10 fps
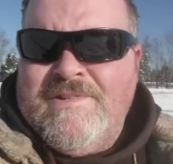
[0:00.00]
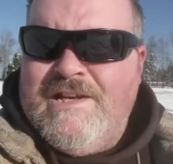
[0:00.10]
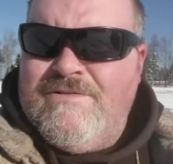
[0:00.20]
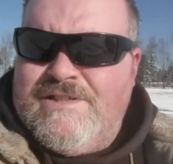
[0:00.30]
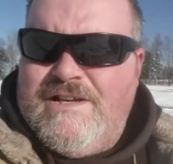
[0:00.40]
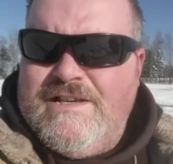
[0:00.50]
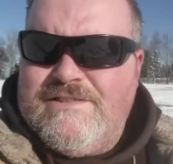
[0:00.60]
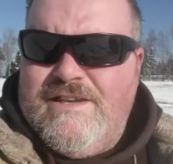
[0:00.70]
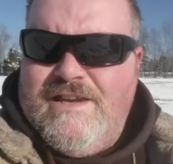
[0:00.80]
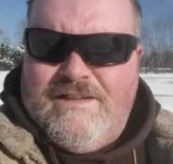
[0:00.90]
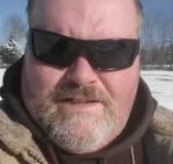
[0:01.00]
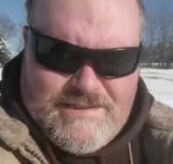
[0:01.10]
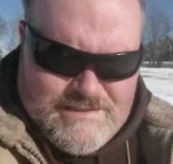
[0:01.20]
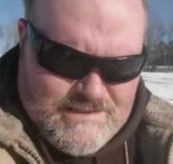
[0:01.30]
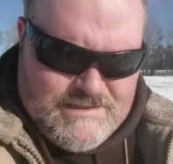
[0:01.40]
and it was a nice day, and I
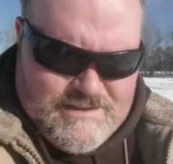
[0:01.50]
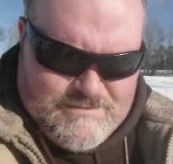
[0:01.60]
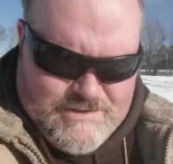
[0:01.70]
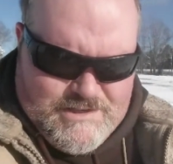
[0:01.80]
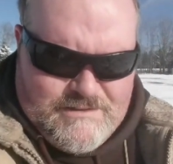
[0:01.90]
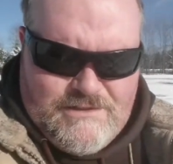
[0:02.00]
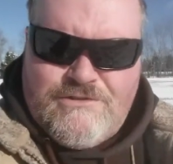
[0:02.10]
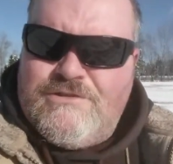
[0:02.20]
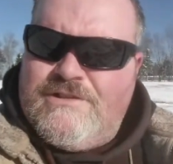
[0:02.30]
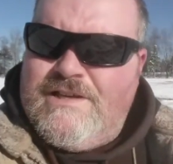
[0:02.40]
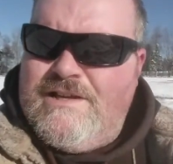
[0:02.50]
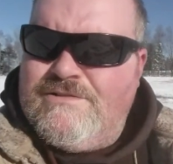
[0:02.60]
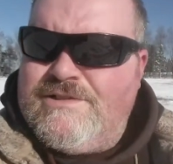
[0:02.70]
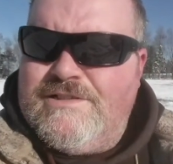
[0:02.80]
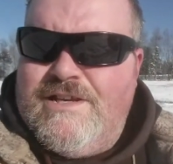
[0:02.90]
decided to come kind of closer to the
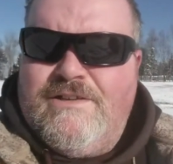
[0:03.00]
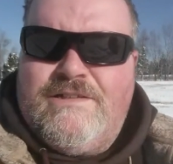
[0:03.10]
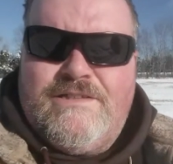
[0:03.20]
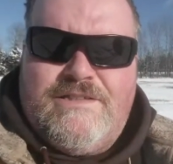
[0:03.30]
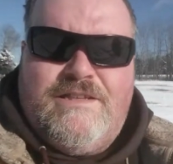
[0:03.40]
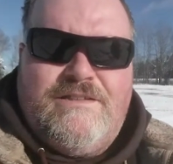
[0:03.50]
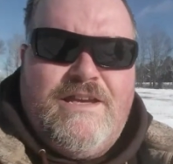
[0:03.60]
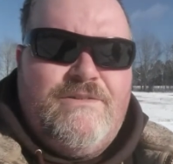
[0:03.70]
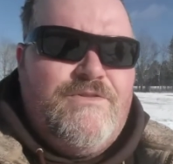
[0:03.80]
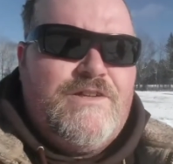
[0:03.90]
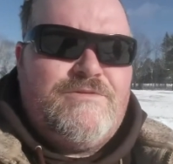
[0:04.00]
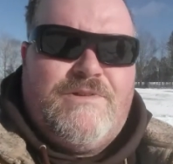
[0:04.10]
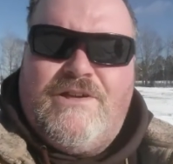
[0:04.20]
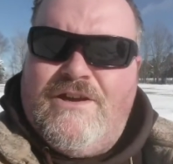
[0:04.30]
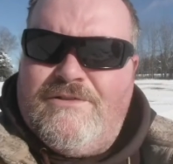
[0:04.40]
house because now I can sit and have finished
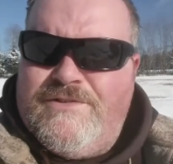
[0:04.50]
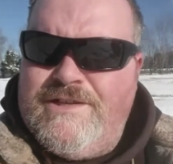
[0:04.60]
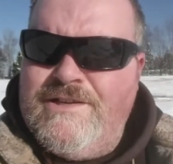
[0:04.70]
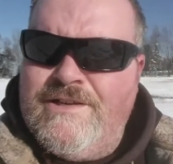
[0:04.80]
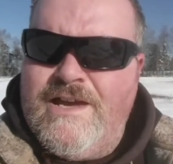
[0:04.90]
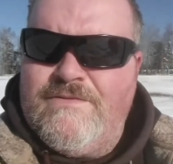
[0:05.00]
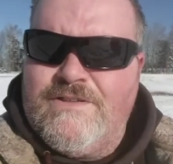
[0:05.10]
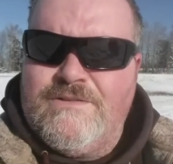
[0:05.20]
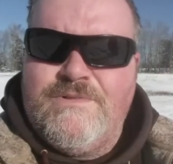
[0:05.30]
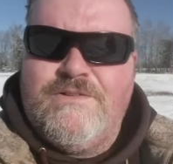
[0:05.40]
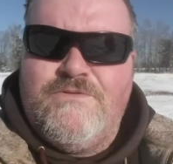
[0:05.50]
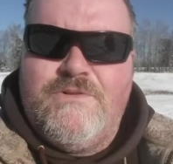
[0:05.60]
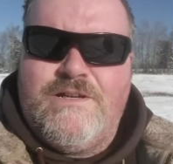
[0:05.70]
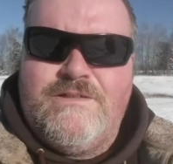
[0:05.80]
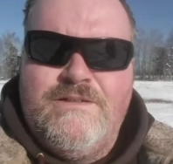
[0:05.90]
my coffee, have a little bit of a
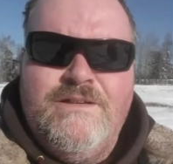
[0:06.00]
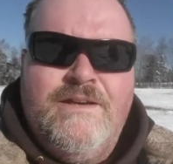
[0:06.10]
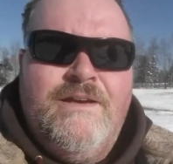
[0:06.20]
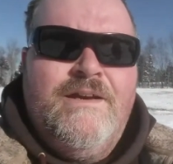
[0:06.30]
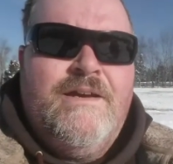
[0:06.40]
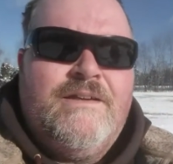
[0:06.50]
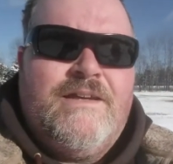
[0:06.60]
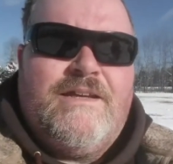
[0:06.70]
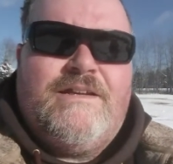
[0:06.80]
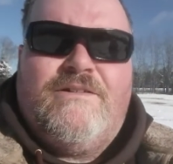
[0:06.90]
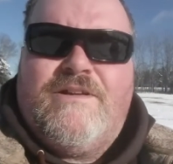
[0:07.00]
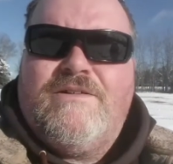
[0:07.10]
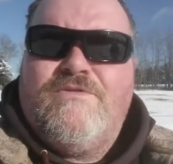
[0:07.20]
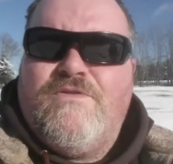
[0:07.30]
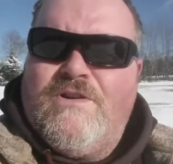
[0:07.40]
whittle, and I don't
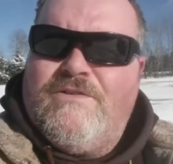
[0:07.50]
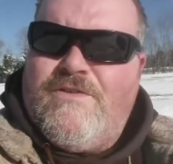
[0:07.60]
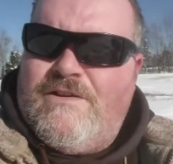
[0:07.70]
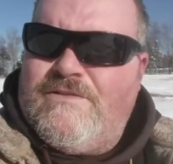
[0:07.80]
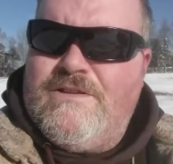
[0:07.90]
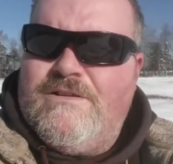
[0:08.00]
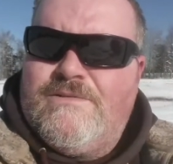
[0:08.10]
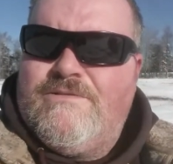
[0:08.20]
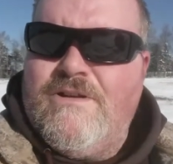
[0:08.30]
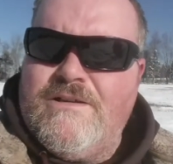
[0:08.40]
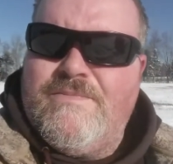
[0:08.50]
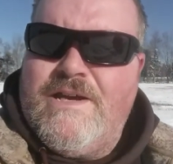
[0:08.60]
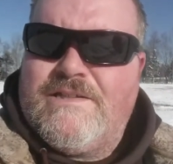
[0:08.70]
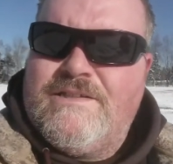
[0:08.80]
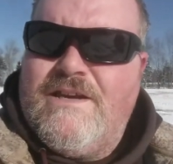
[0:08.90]
have a 45 kilometer walk
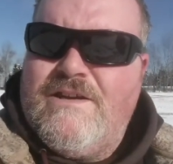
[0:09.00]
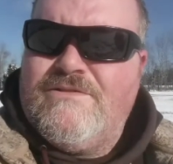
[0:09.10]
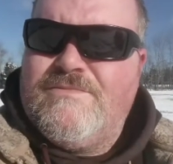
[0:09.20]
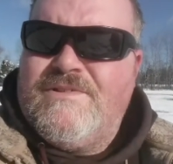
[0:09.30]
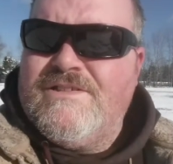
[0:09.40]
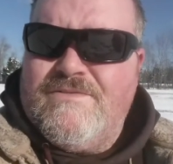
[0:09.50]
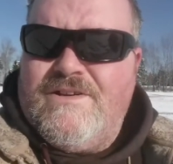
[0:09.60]
back to the house because